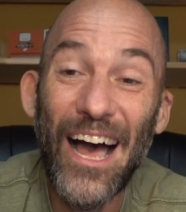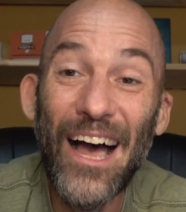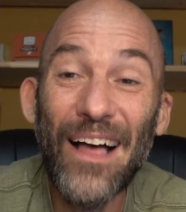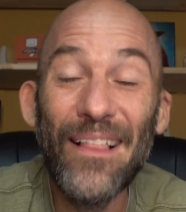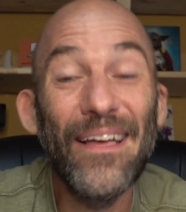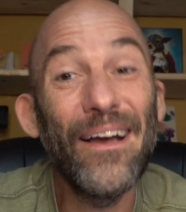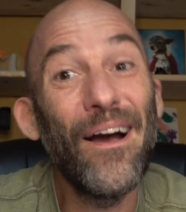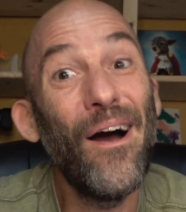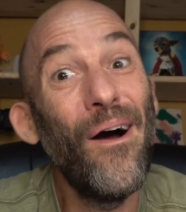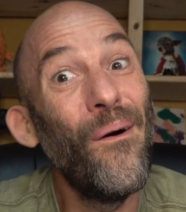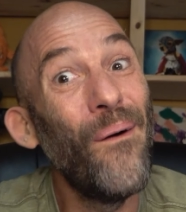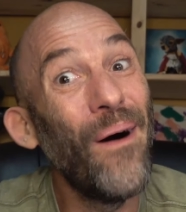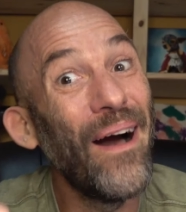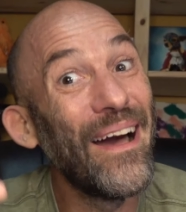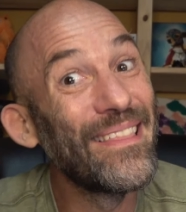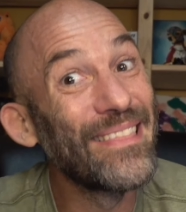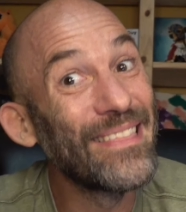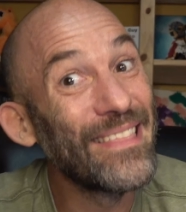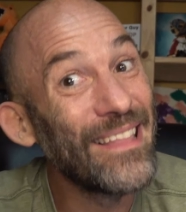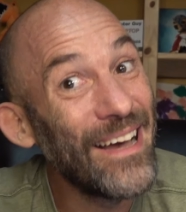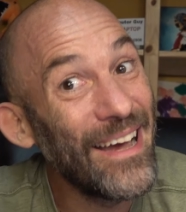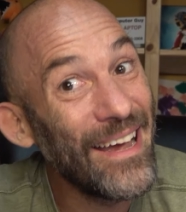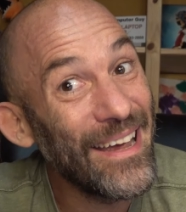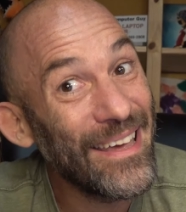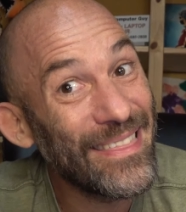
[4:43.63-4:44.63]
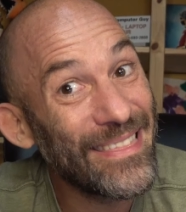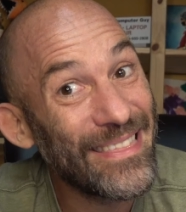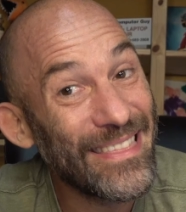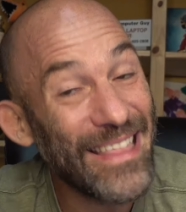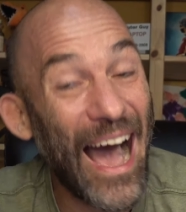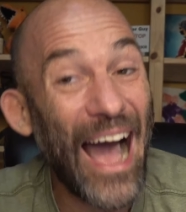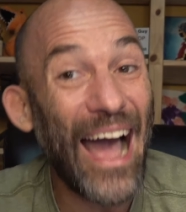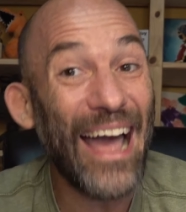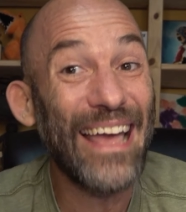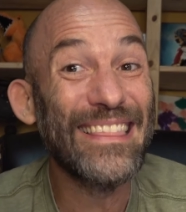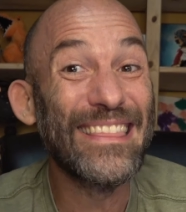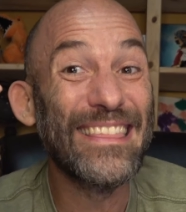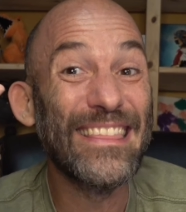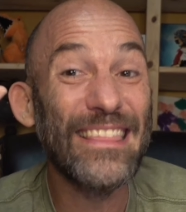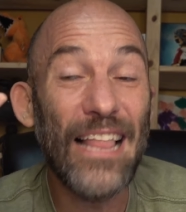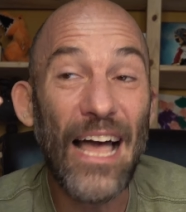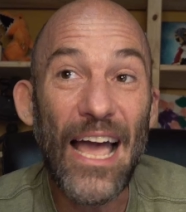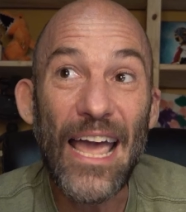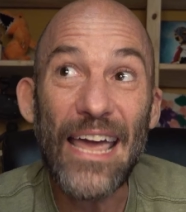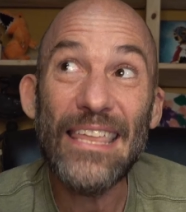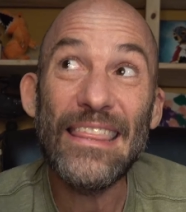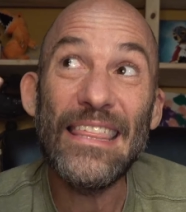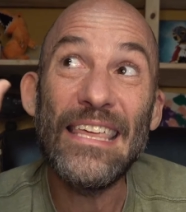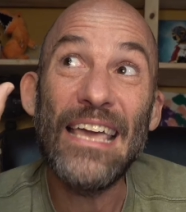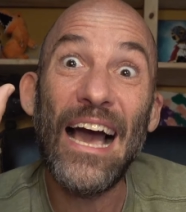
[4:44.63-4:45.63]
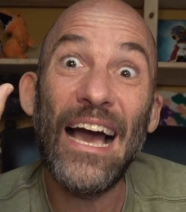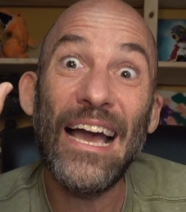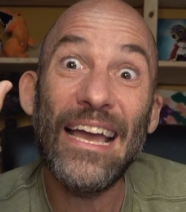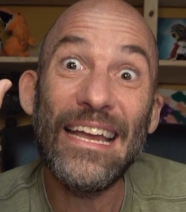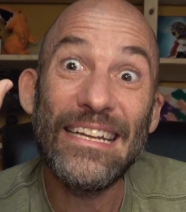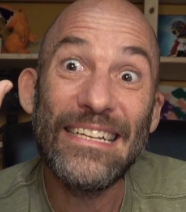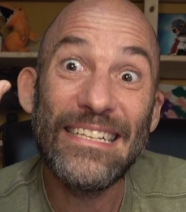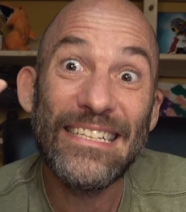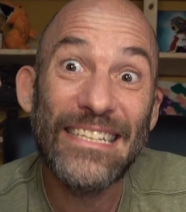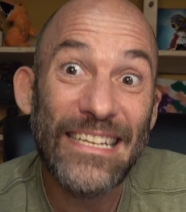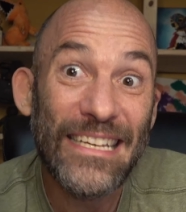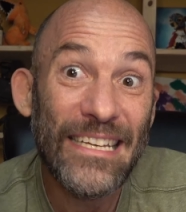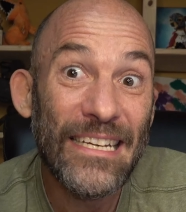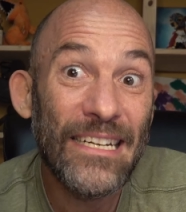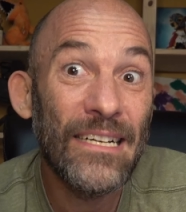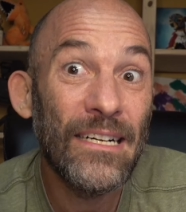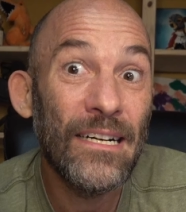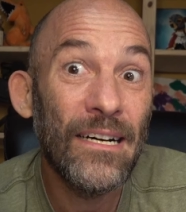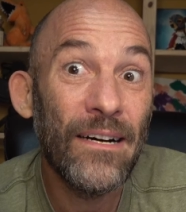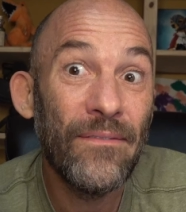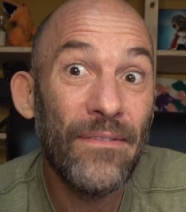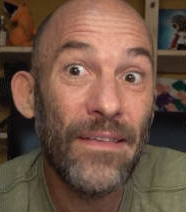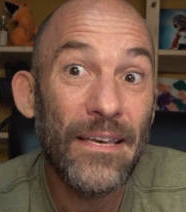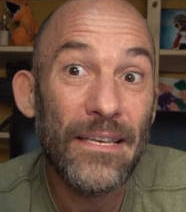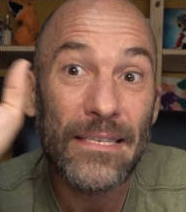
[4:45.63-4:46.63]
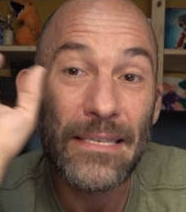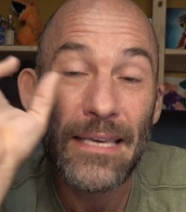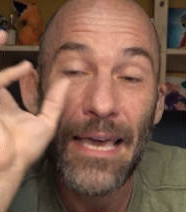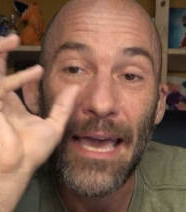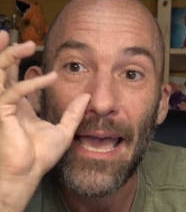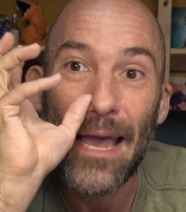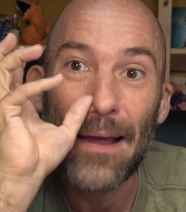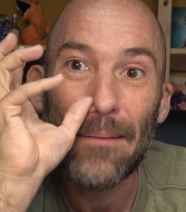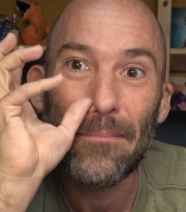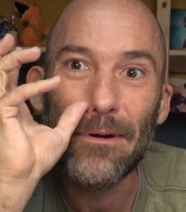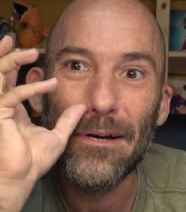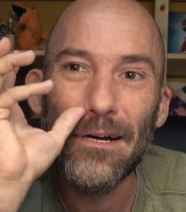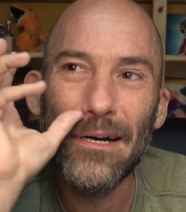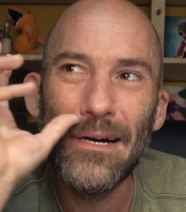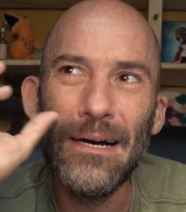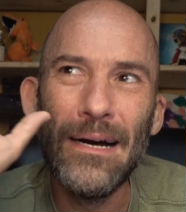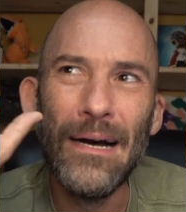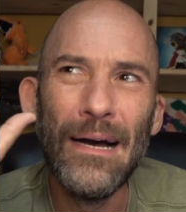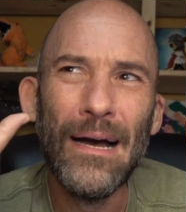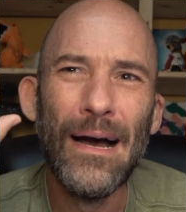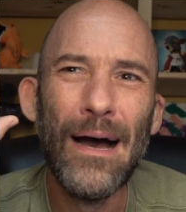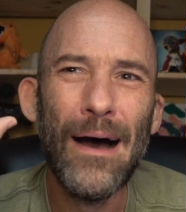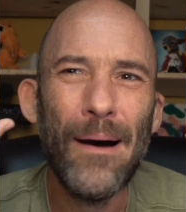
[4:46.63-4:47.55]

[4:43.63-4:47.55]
Like, oh, I like the idea of this camera,